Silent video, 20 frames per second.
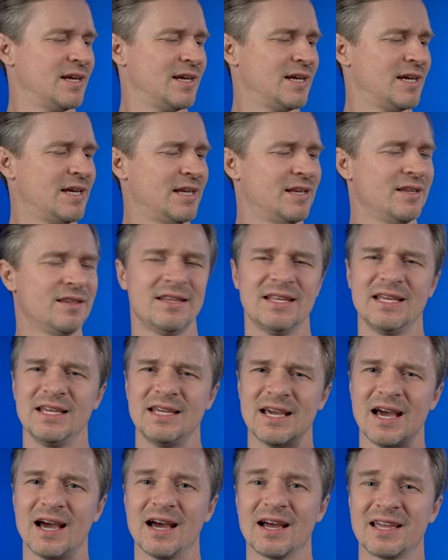in
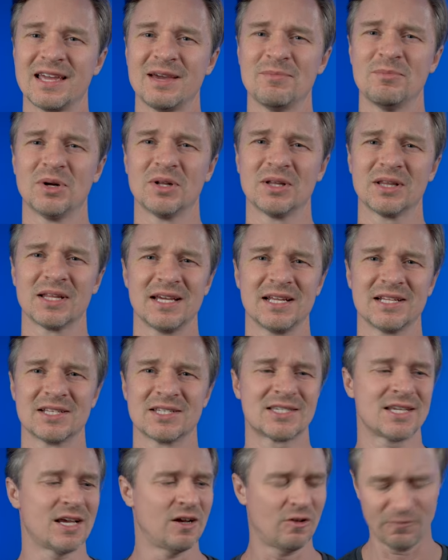the gimbal
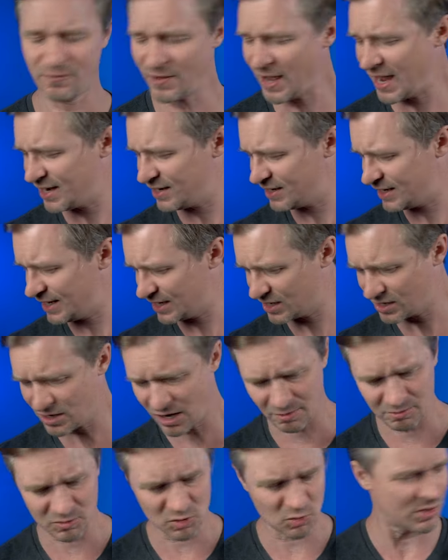itself, and it
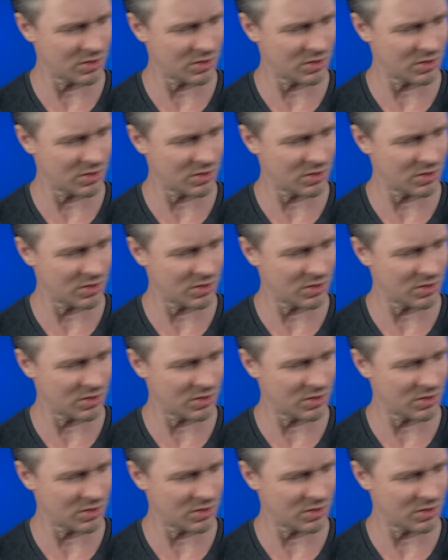comes